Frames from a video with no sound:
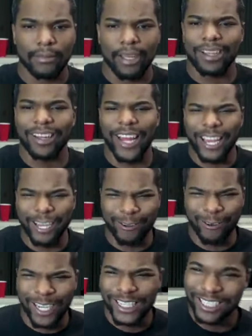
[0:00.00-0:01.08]

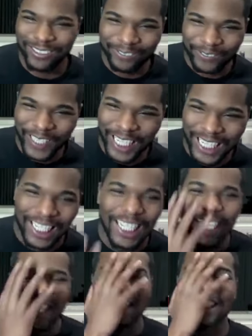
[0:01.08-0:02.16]
like, what the fuck?
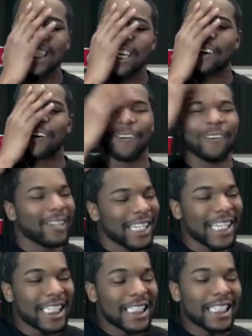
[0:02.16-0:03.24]
Yo,
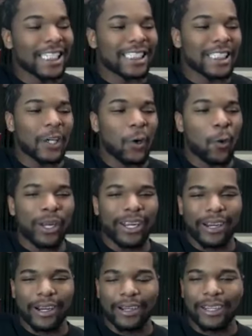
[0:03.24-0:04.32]
this shit is so
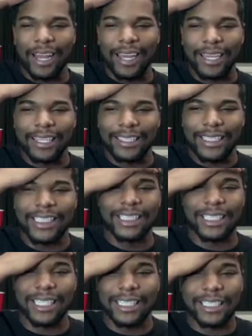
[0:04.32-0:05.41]
weird. Like,
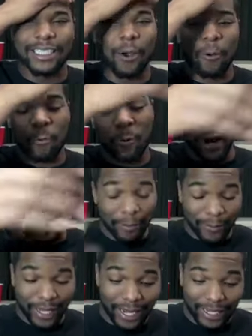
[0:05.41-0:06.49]
it's so
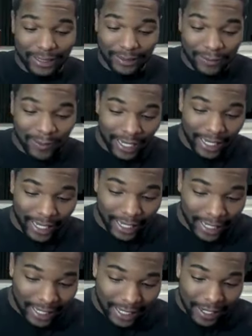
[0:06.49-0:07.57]
random that it's
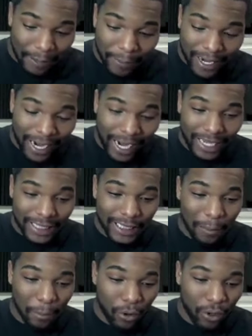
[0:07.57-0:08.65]
funny. But I
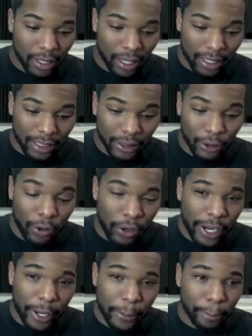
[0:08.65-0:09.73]
guess, moral of the
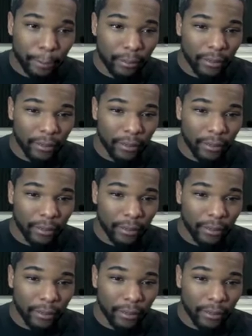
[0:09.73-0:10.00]
story,